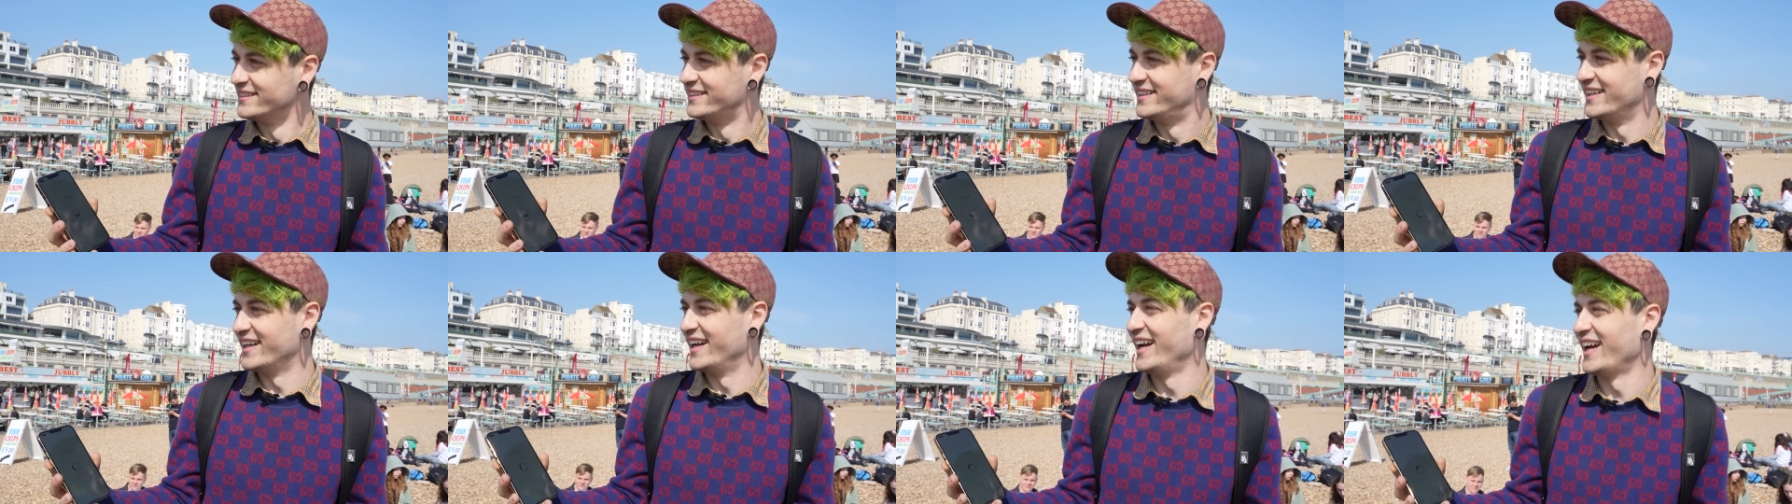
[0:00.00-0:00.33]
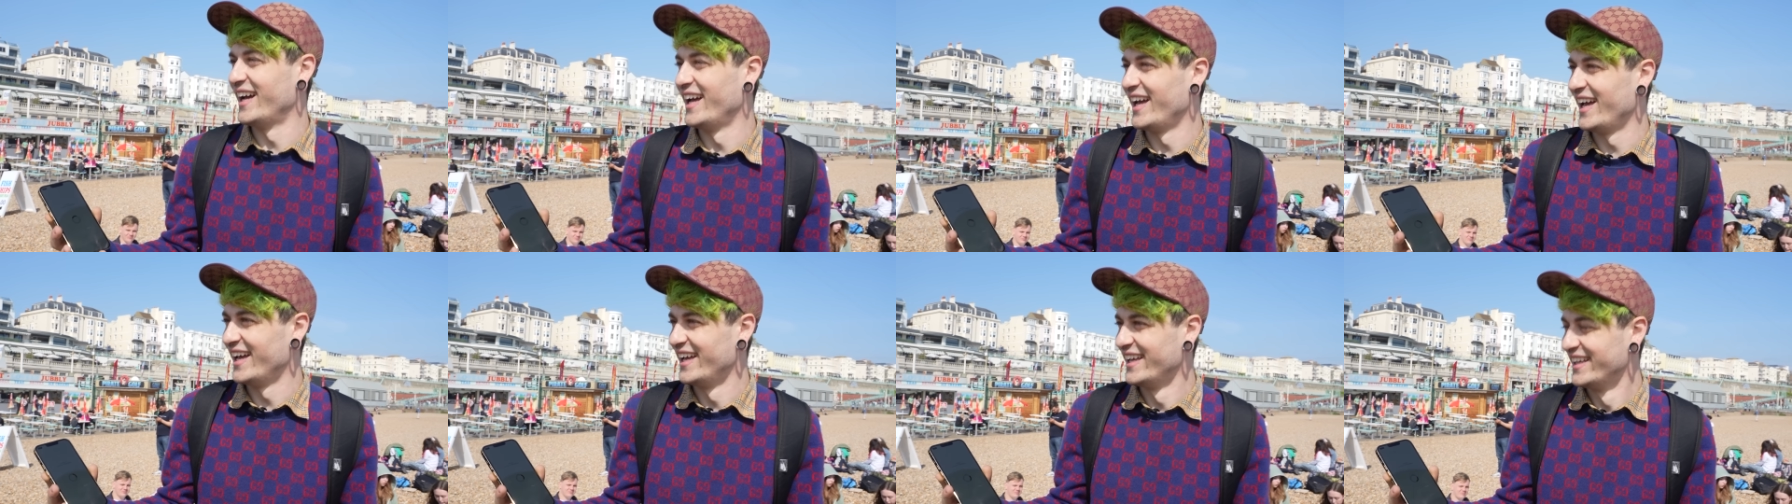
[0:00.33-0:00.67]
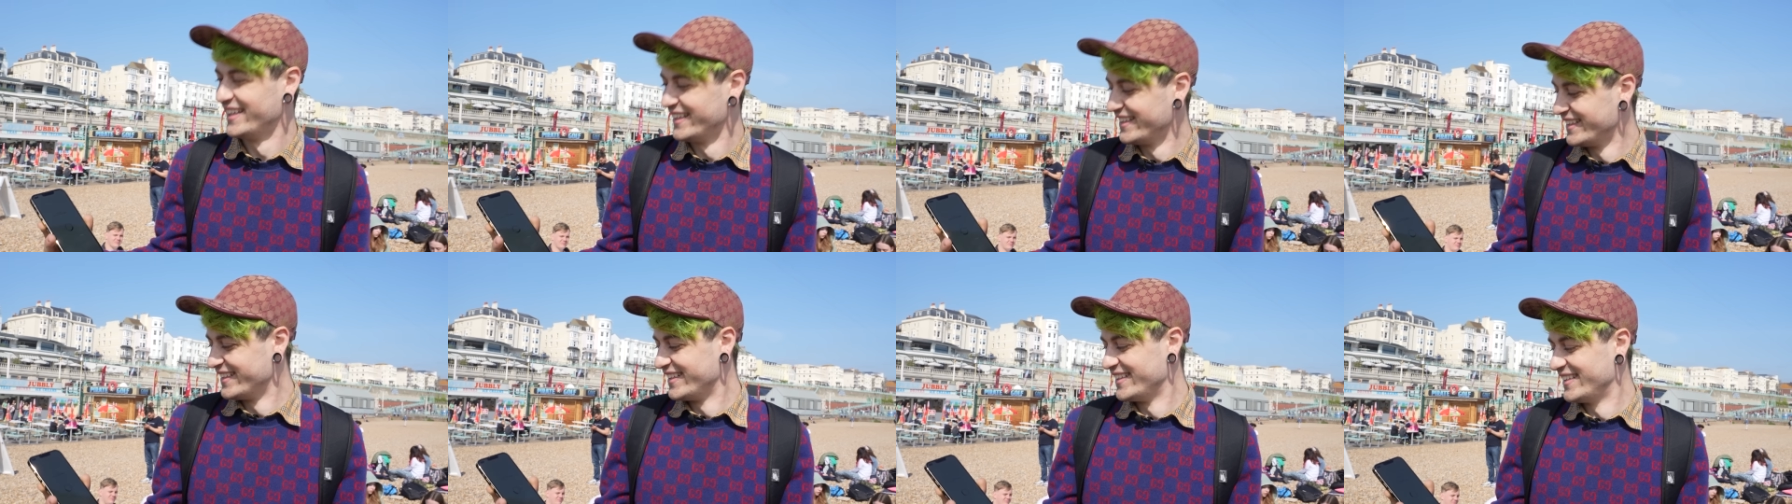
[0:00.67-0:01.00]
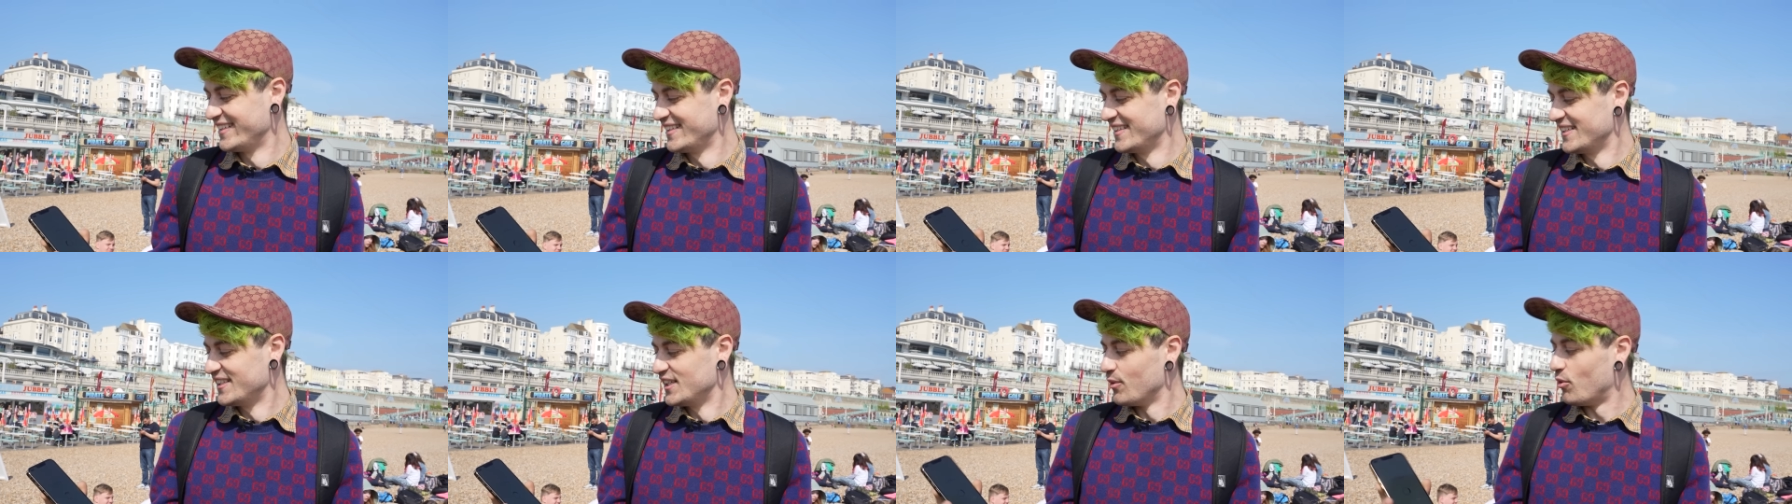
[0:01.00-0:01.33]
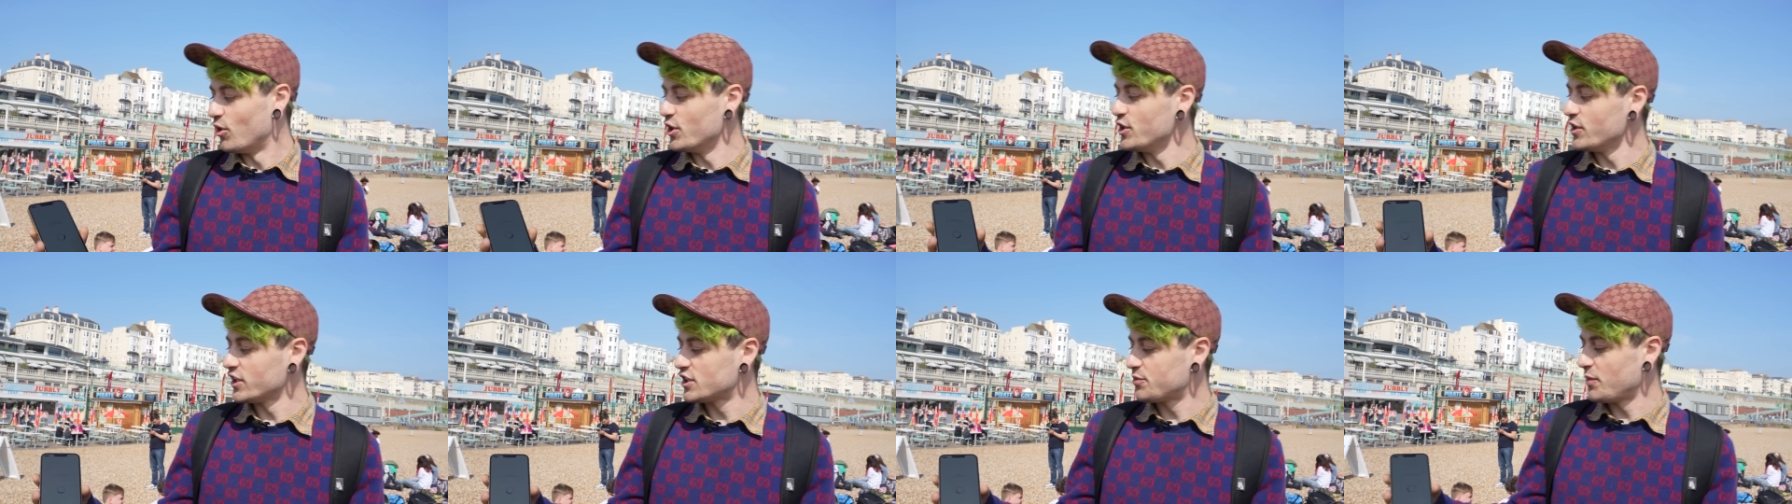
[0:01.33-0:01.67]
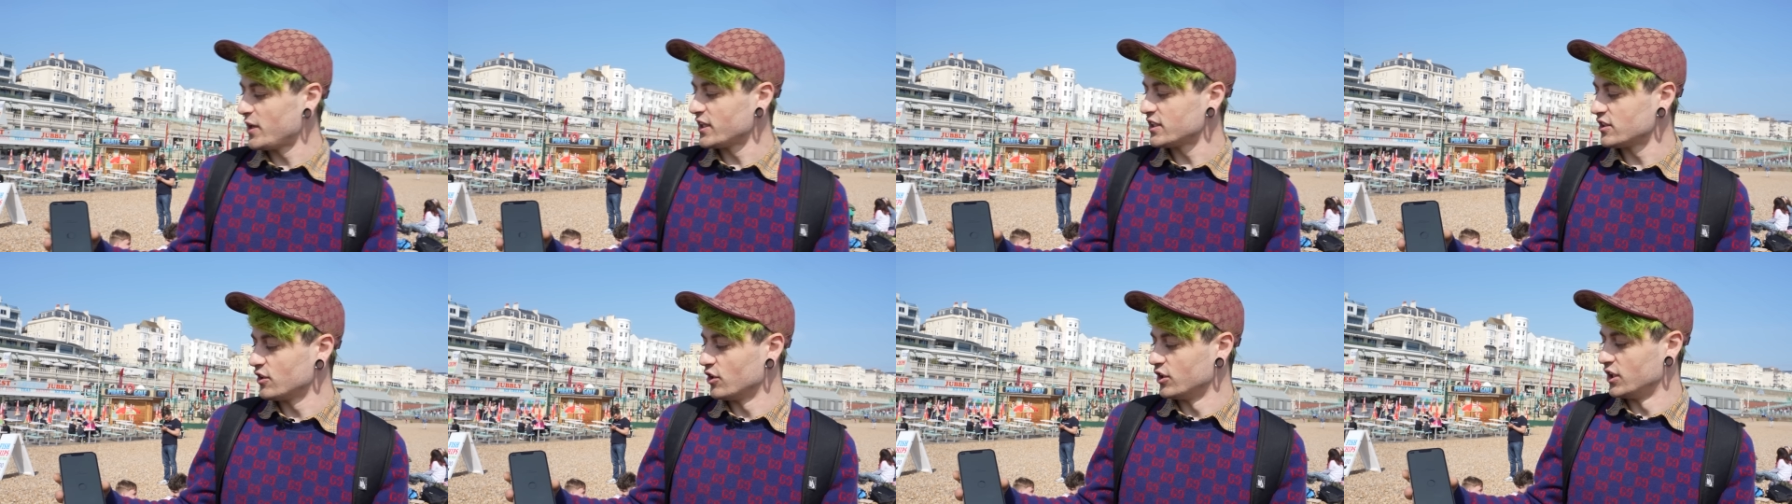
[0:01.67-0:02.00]
Yeah, yeah. What are you
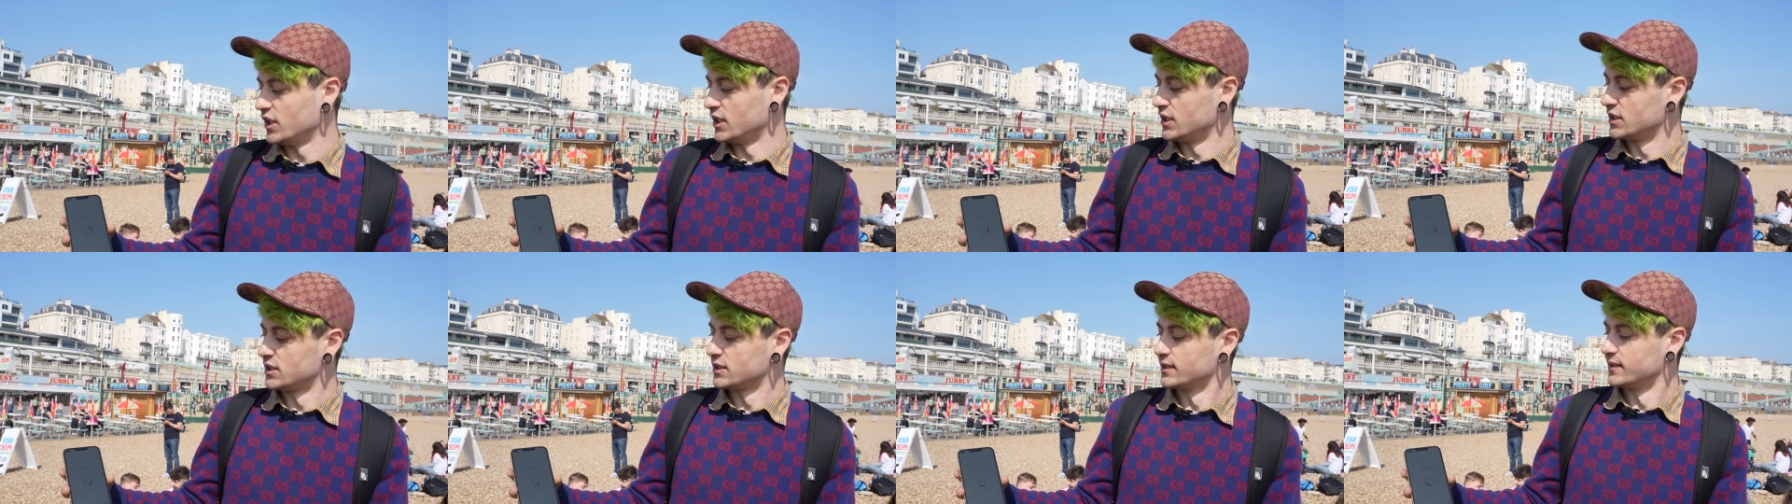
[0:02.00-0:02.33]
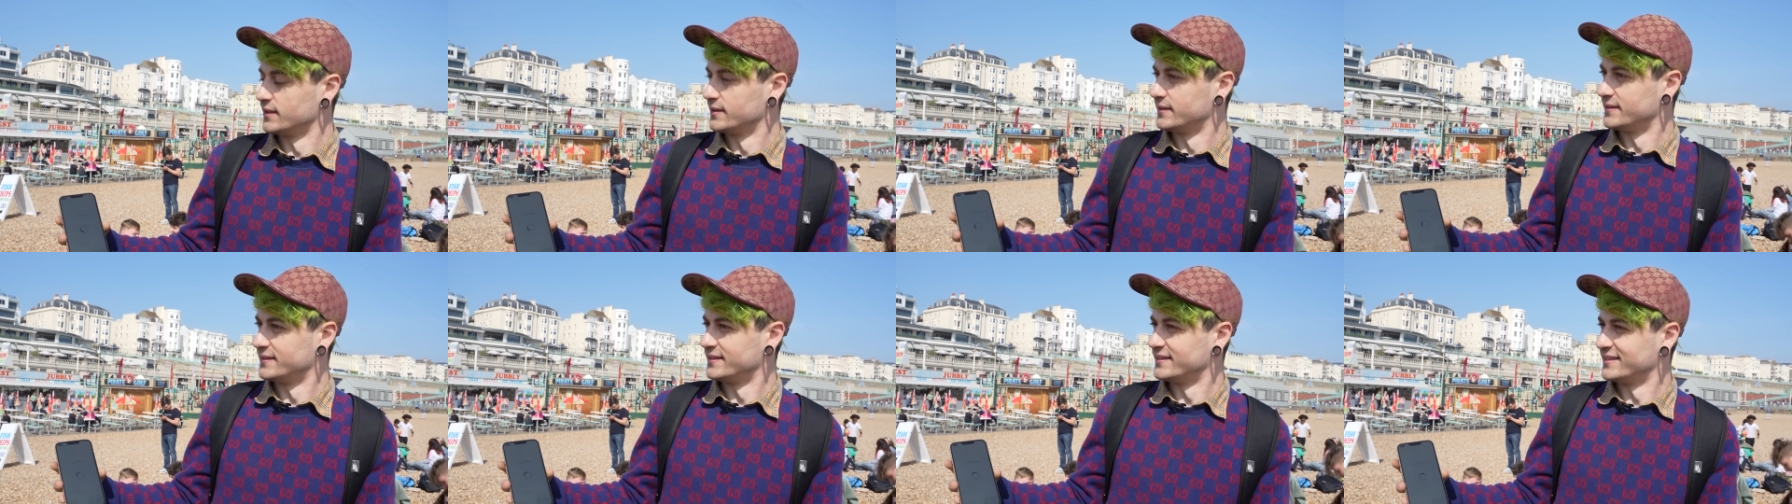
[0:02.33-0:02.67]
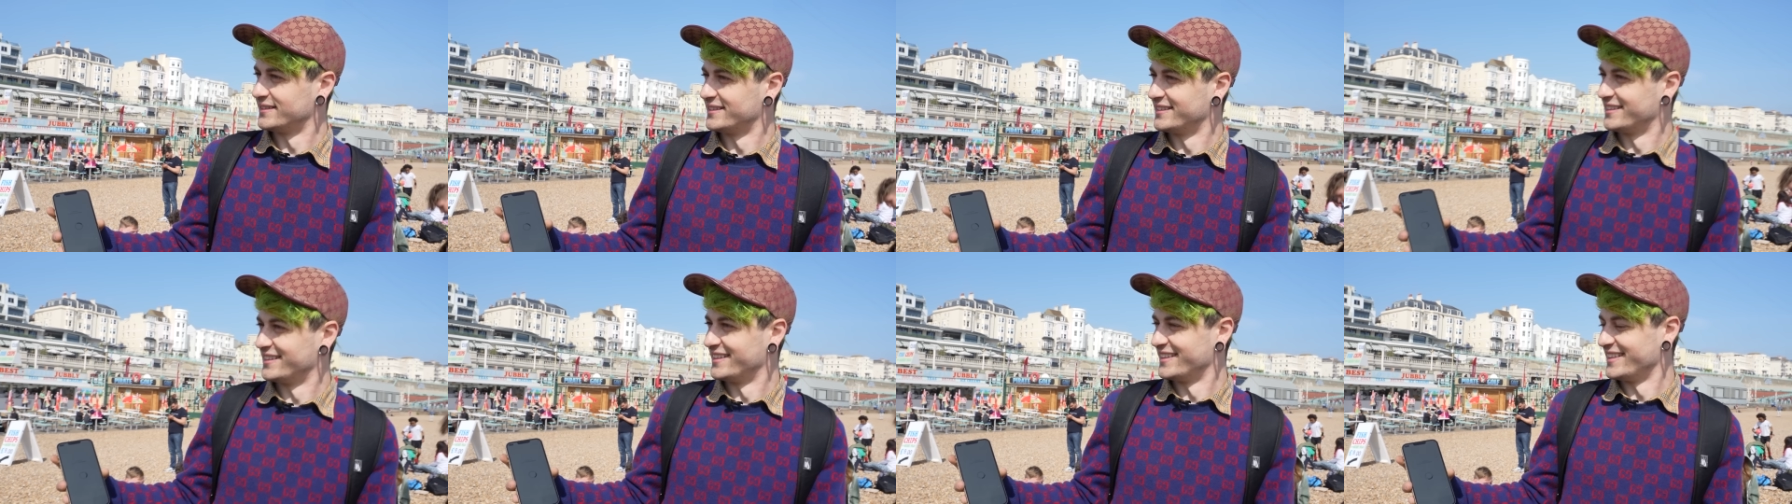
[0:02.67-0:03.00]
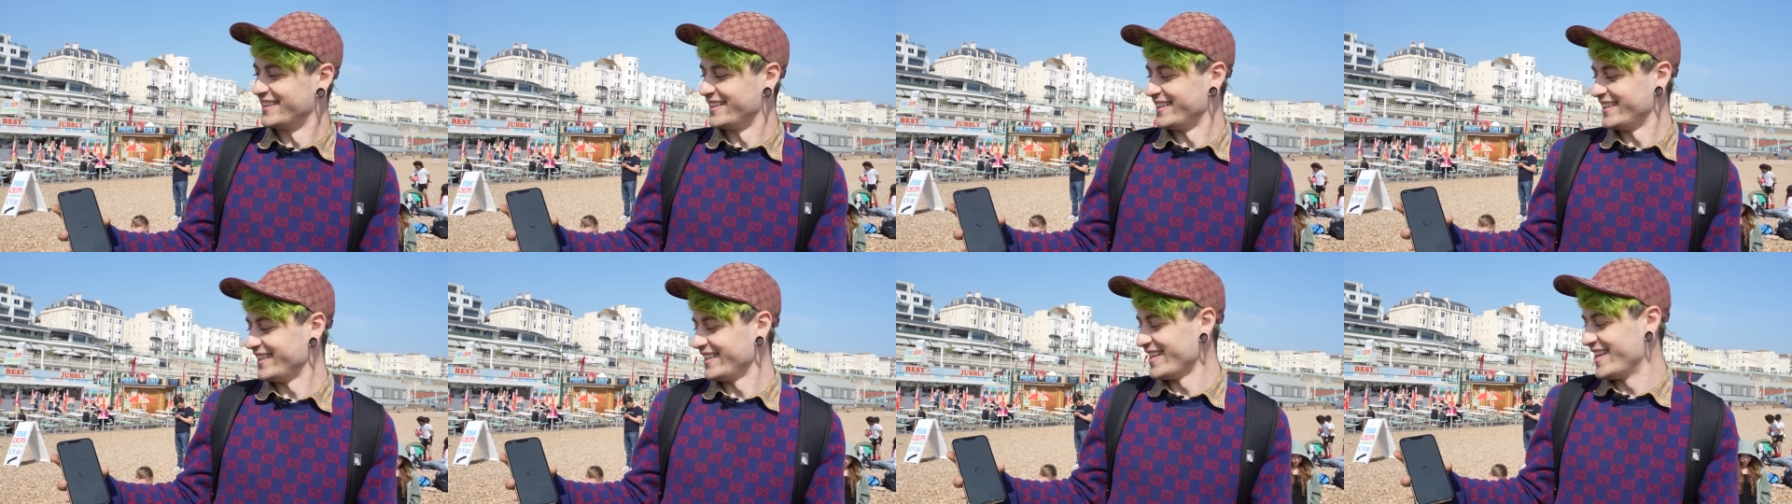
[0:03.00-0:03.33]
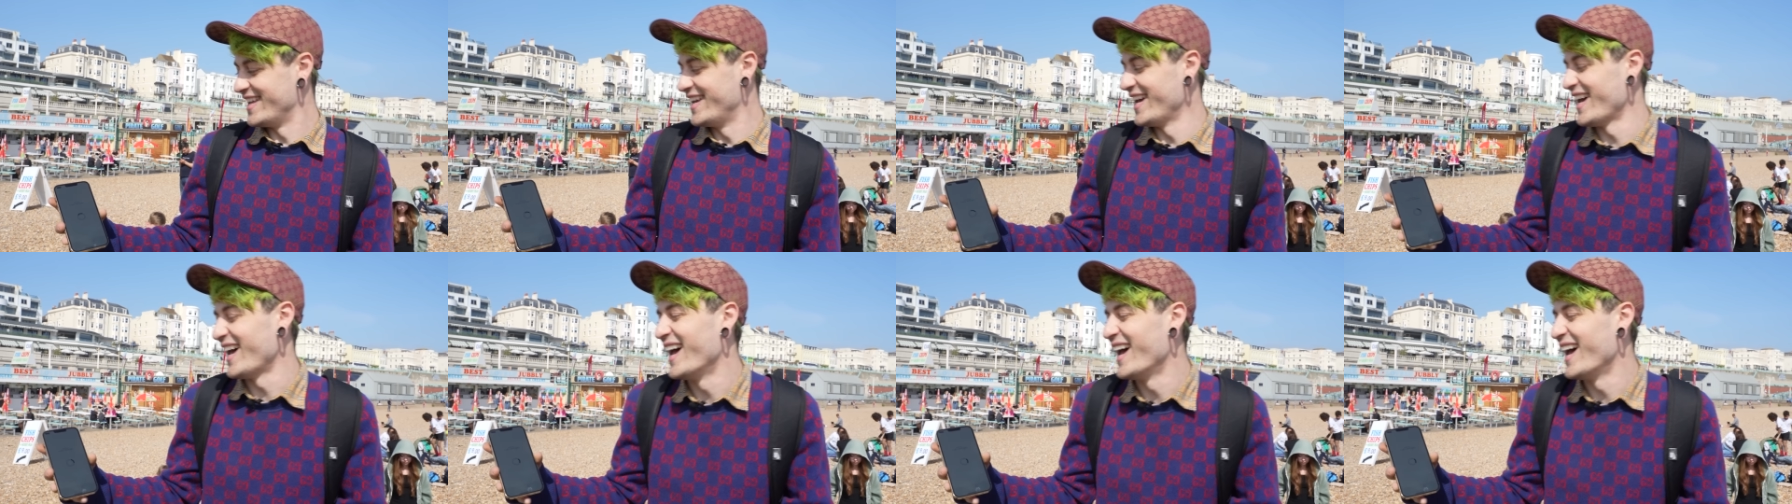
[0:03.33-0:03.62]
expecting on this? I'm not expecting high. I'm